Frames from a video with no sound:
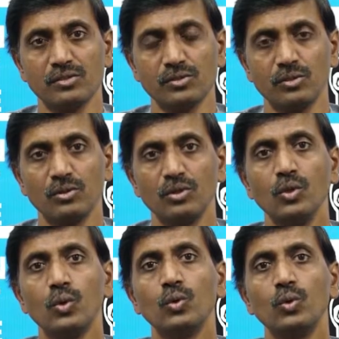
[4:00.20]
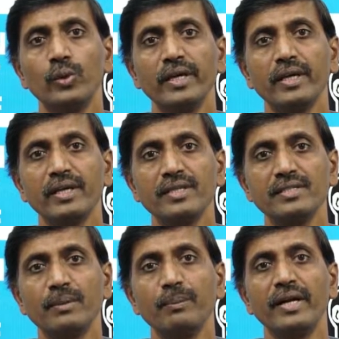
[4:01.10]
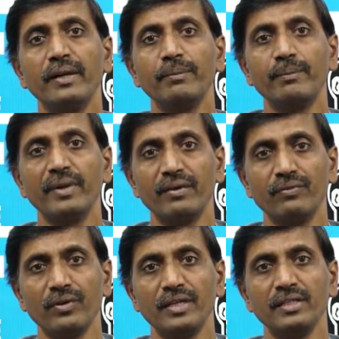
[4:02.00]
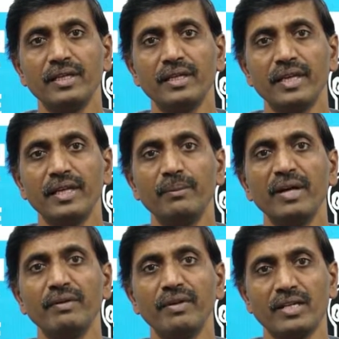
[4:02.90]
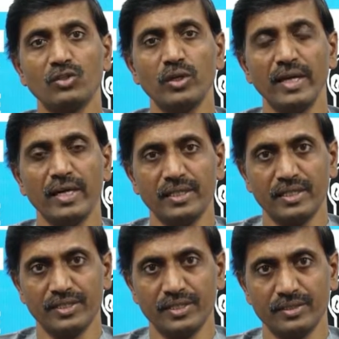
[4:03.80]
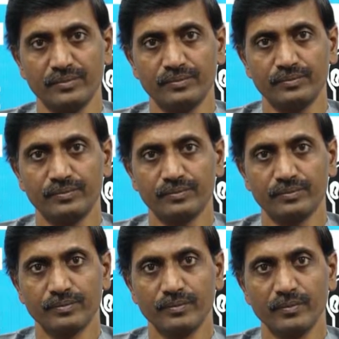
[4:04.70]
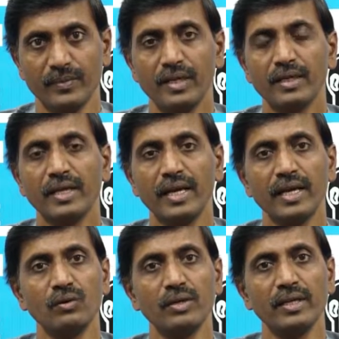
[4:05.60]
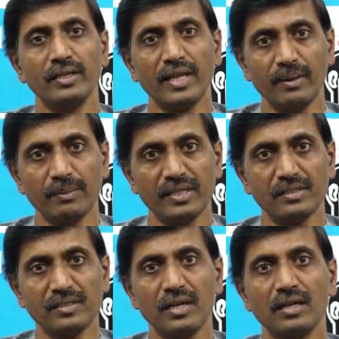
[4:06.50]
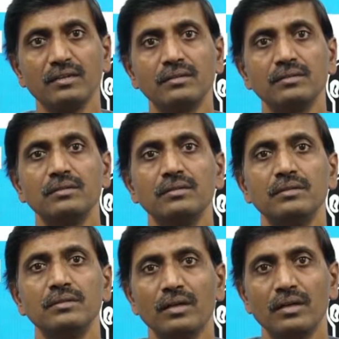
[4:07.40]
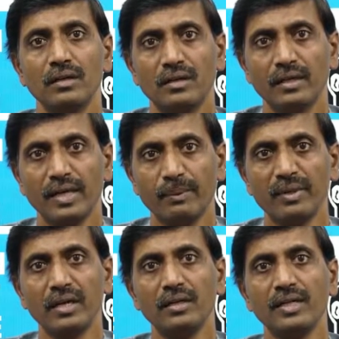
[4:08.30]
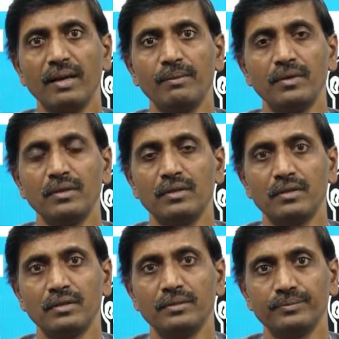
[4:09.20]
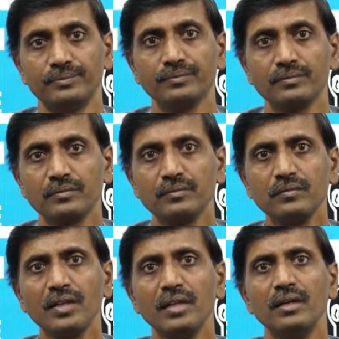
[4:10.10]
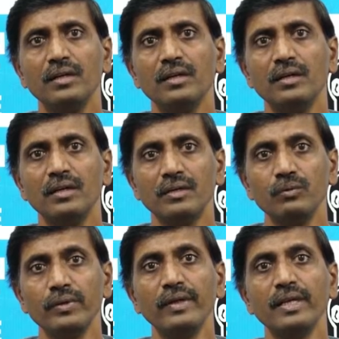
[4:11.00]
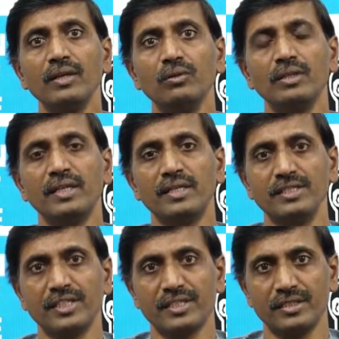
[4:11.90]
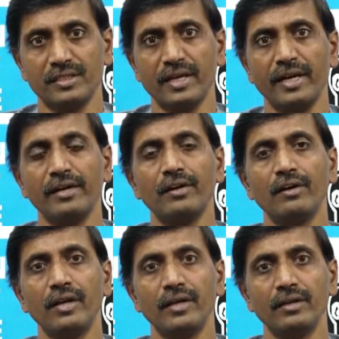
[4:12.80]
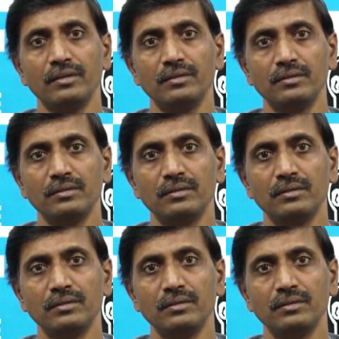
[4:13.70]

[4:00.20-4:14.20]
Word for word: also to increase the blood flow in that area by vasodilatation. Canaurin tablets are, uh, tremadol tab, uh, uh we will give that injection, Trental and uh,